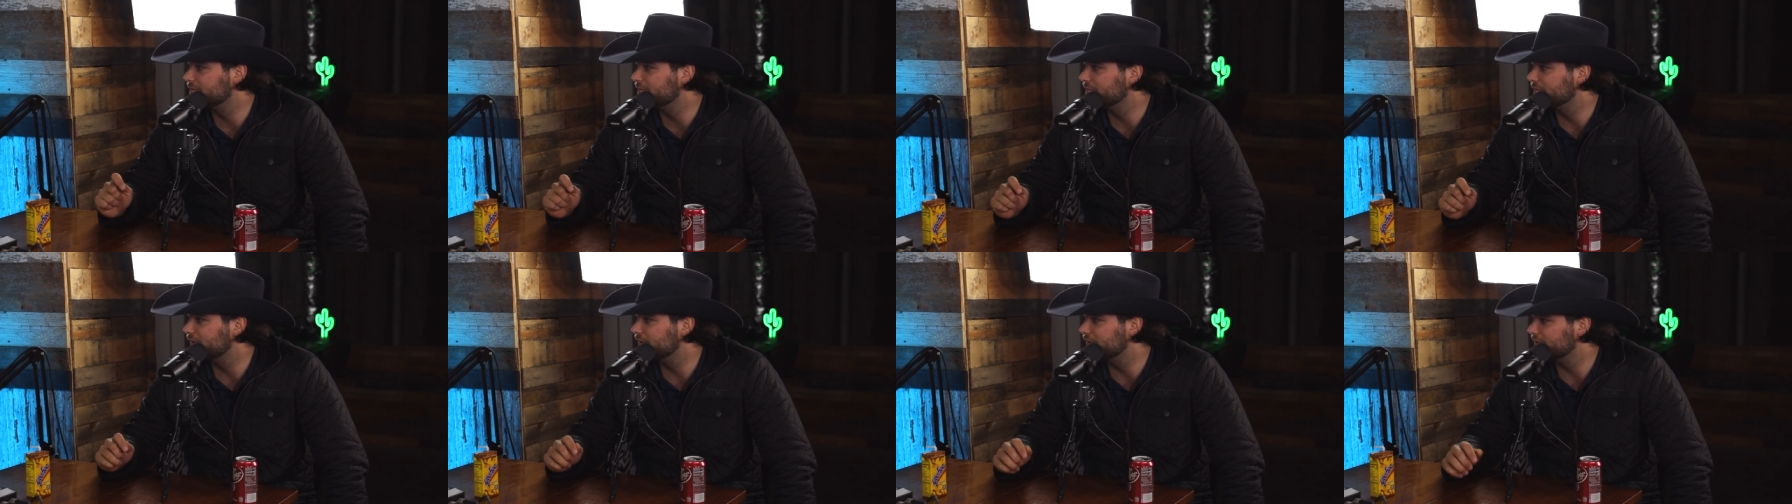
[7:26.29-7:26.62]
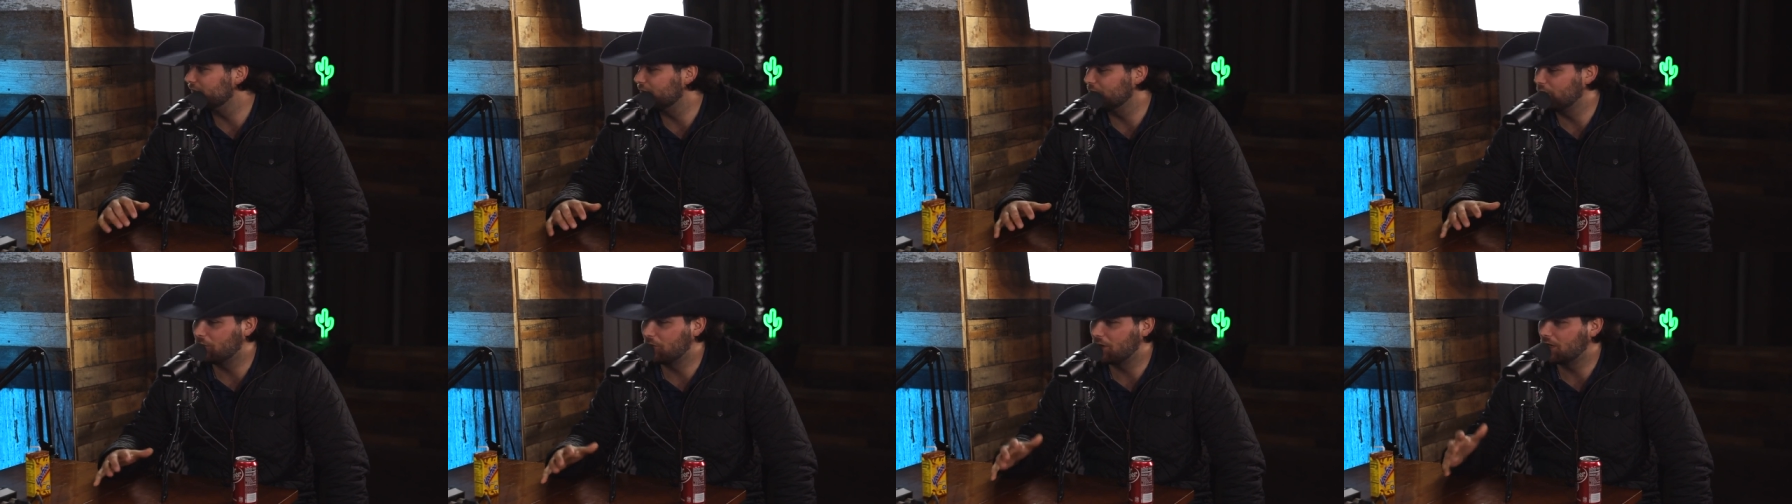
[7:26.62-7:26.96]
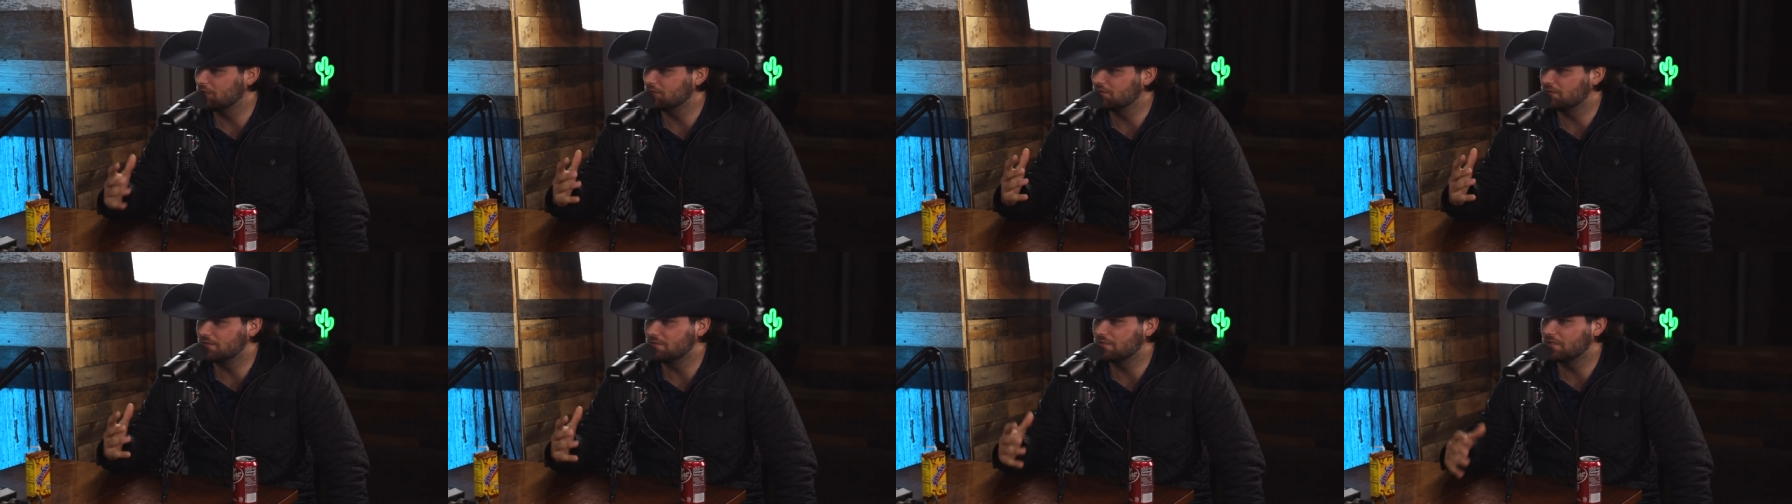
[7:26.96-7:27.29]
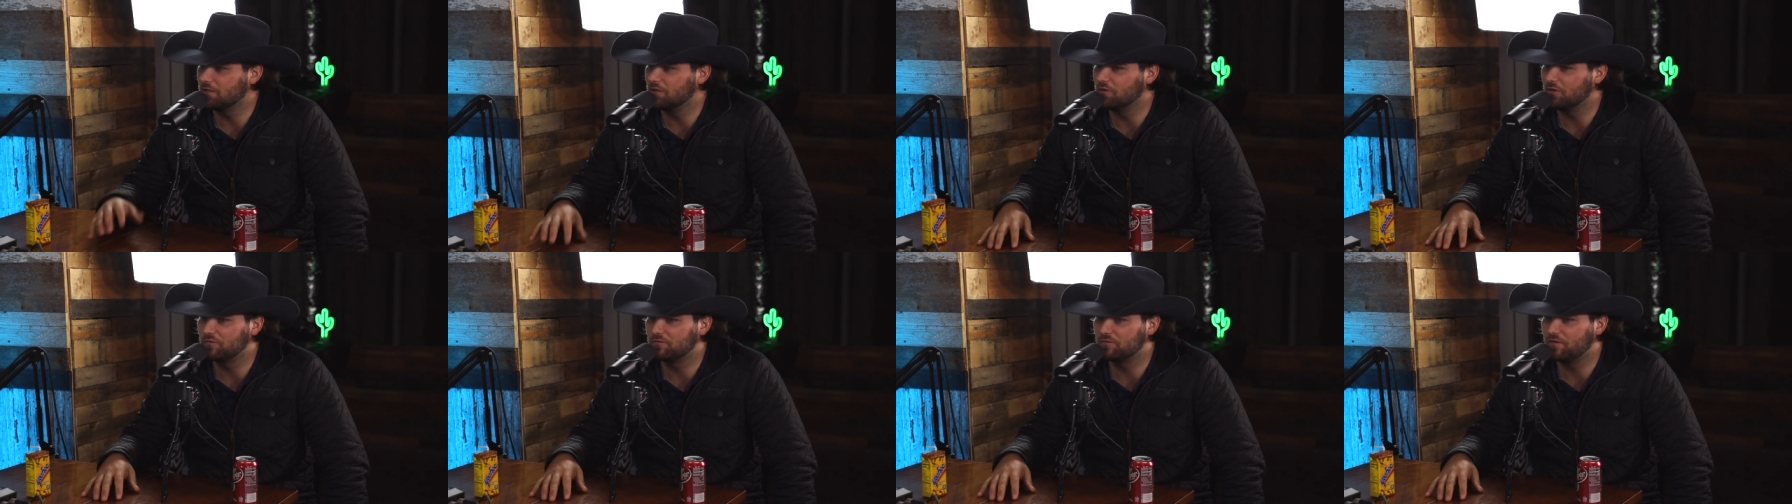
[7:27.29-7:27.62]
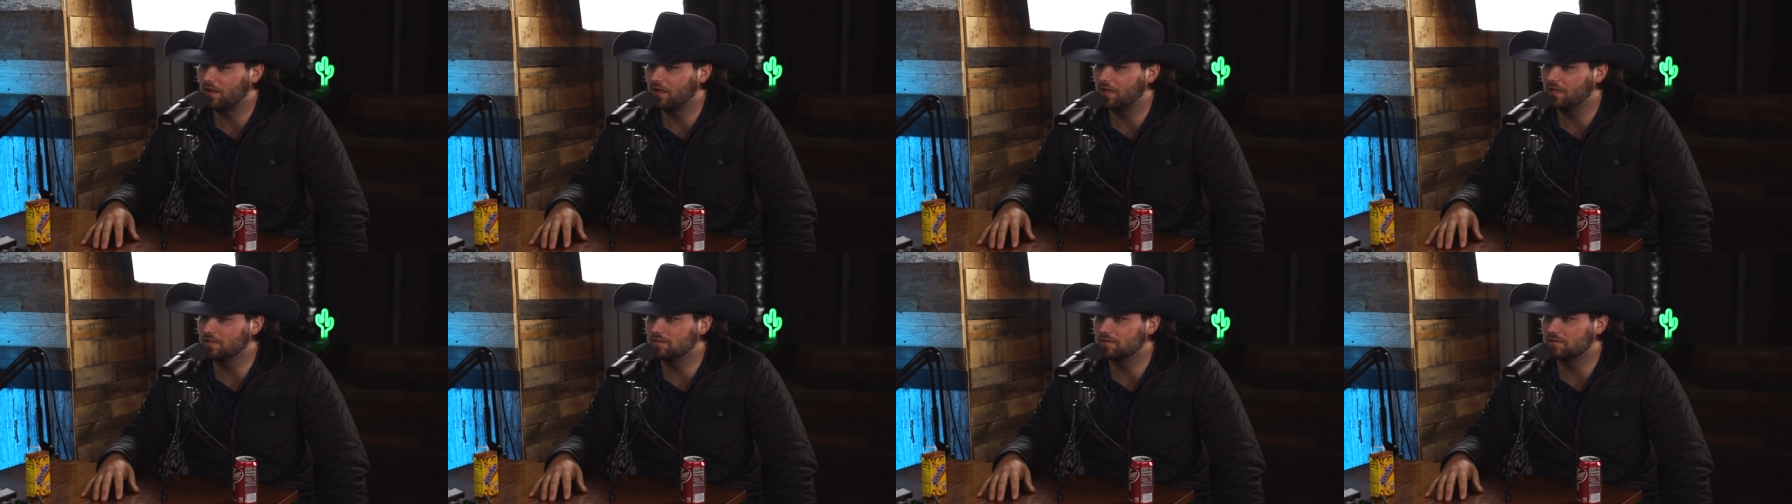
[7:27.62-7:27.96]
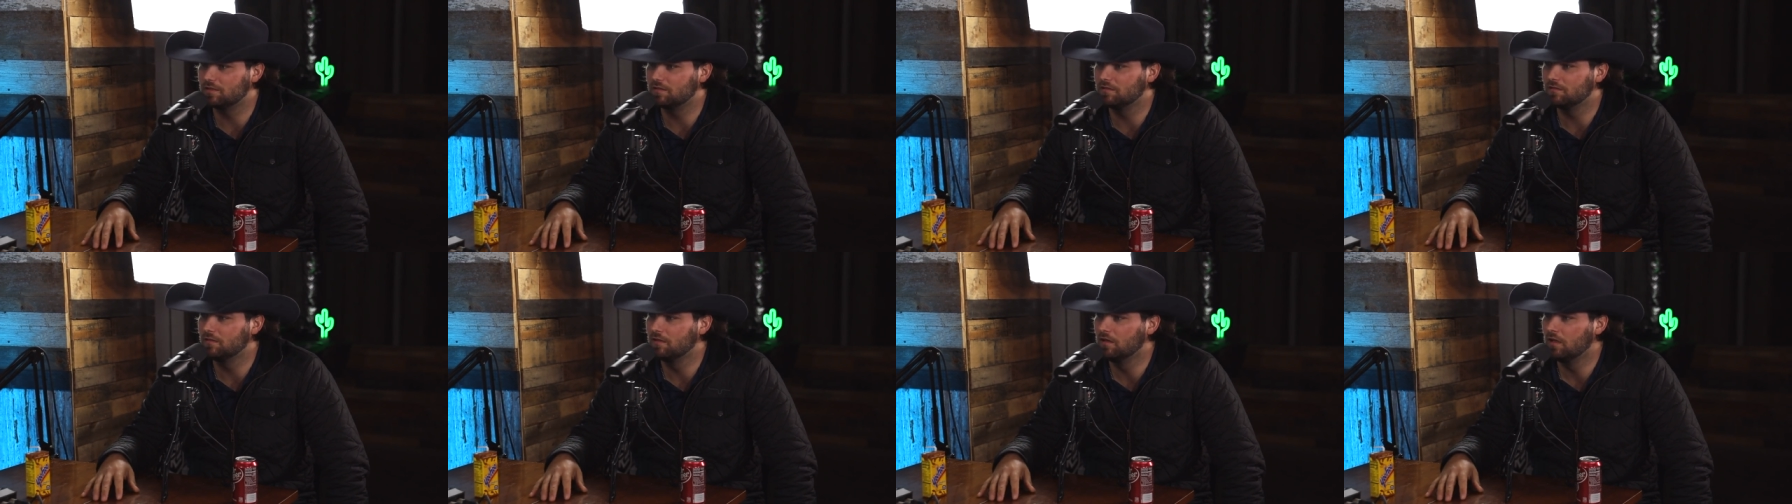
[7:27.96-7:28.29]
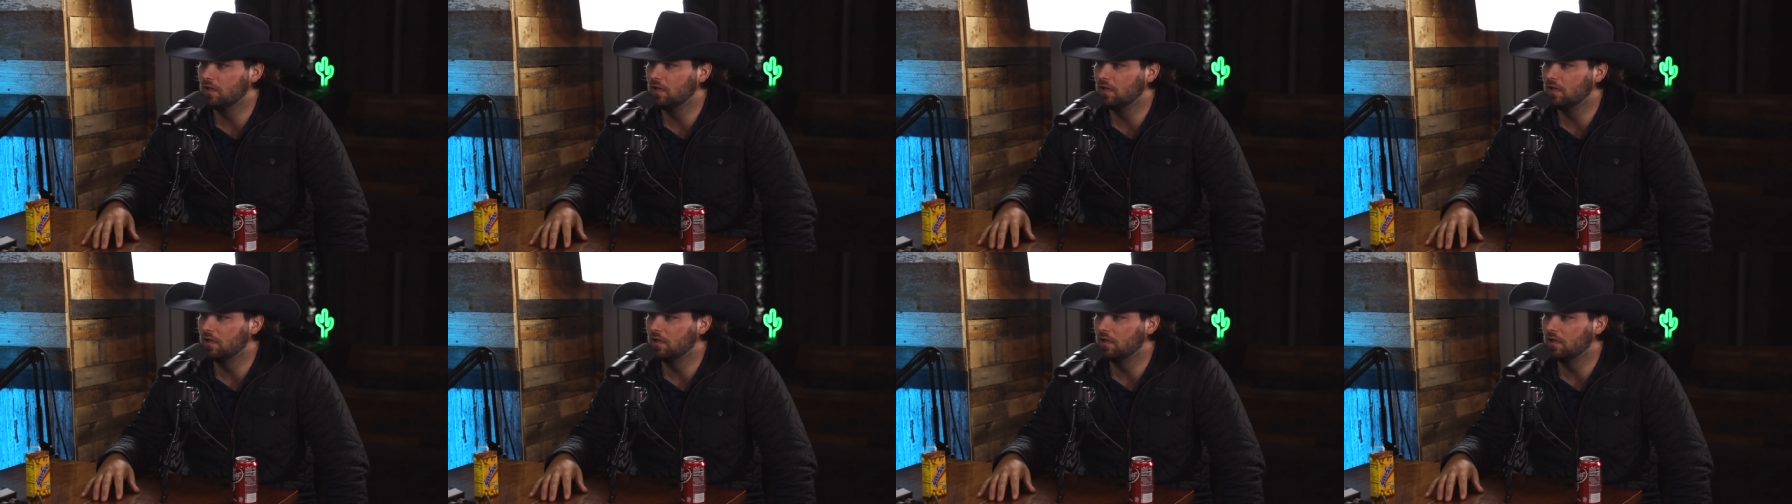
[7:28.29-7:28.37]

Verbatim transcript: because otherwise it's in your face, and